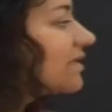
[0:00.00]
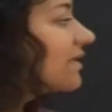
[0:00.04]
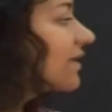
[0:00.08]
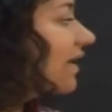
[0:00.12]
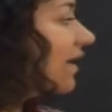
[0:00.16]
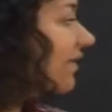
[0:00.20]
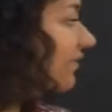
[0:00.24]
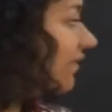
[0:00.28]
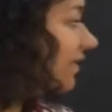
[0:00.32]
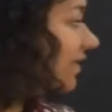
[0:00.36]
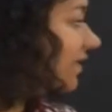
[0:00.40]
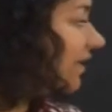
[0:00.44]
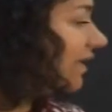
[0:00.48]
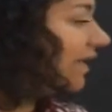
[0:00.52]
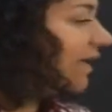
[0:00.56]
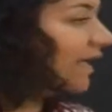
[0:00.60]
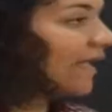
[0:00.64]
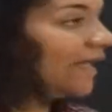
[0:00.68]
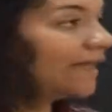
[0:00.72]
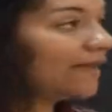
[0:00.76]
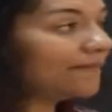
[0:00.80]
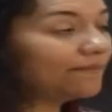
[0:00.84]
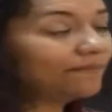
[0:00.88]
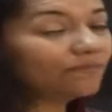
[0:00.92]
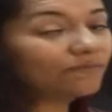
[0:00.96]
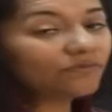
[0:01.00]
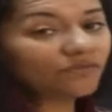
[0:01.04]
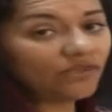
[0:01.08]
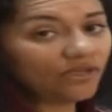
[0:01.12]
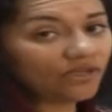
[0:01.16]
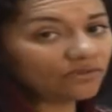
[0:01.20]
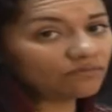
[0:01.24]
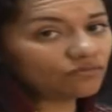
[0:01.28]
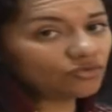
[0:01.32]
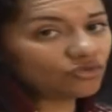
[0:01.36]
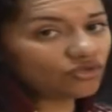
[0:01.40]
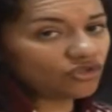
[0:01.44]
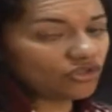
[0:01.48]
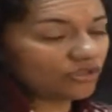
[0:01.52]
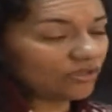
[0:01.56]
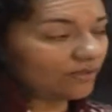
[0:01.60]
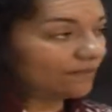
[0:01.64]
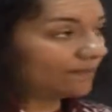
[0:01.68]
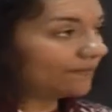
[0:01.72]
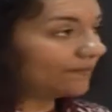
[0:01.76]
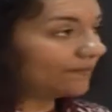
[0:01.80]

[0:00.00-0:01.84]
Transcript: gravity, M times G.